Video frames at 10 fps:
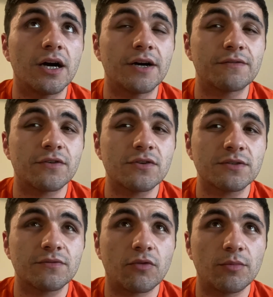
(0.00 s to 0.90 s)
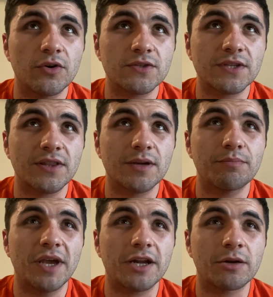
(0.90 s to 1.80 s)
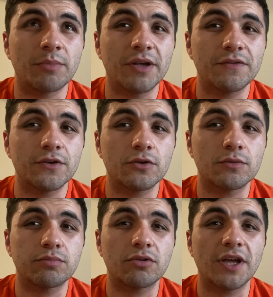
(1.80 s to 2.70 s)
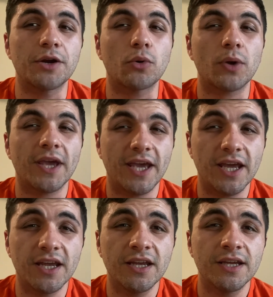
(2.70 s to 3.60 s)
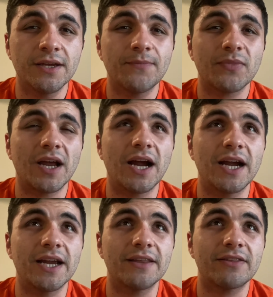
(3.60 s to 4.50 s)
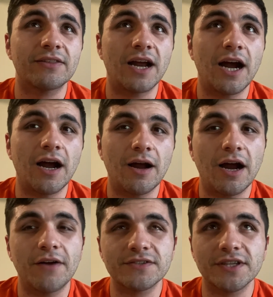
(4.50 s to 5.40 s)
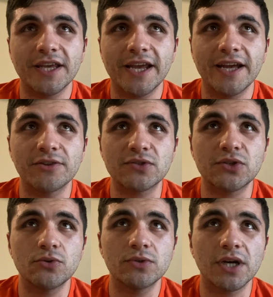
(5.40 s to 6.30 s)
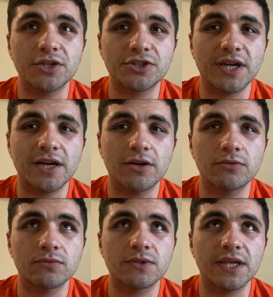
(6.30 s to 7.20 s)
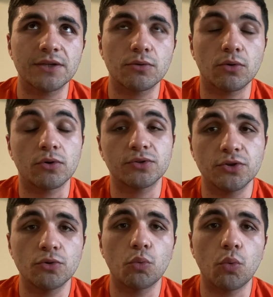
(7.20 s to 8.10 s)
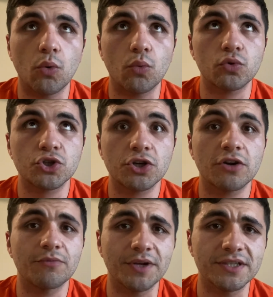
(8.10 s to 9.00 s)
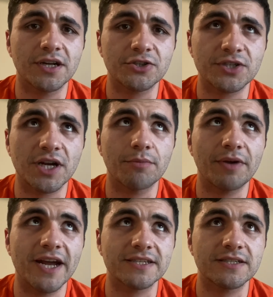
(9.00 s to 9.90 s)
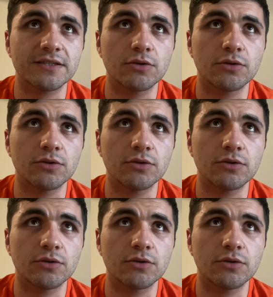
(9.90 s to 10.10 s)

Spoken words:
First and foremost, I thought Baker Mayfield played okay. Obviously he had those two touchdowns should have been touchdown passes.